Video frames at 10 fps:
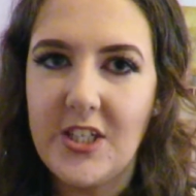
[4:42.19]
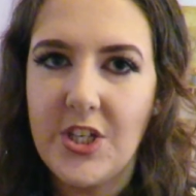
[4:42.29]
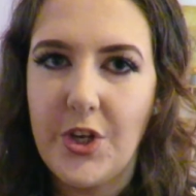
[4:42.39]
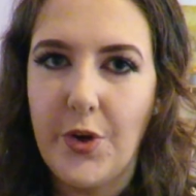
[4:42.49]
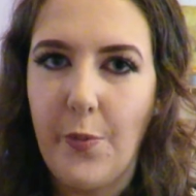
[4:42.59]

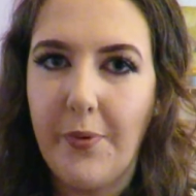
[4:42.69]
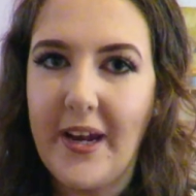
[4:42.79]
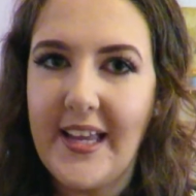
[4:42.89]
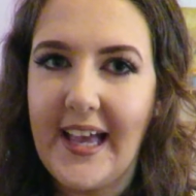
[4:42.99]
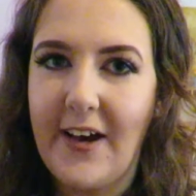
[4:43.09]
to
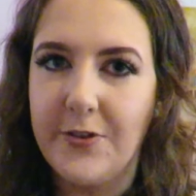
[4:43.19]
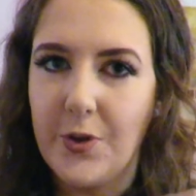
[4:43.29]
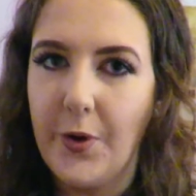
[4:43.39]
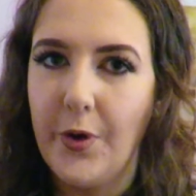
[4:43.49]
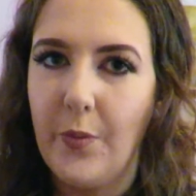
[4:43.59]
break out
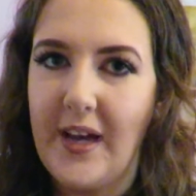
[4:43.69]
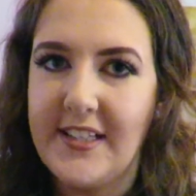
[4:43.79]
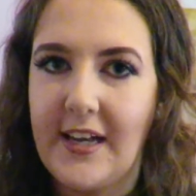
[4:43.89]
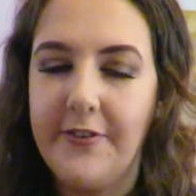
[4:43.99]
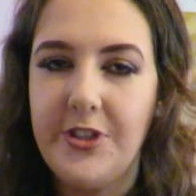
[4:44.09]
oil-wise,
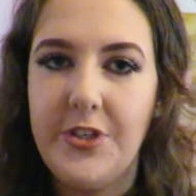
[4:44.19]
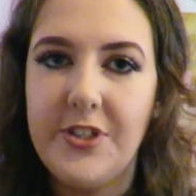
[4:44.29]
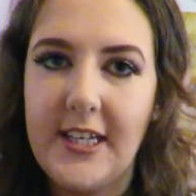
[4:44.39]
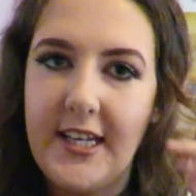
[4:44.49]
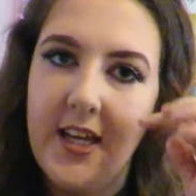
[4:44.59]
I would
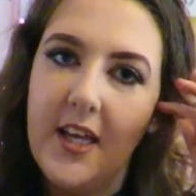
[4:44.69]
usually,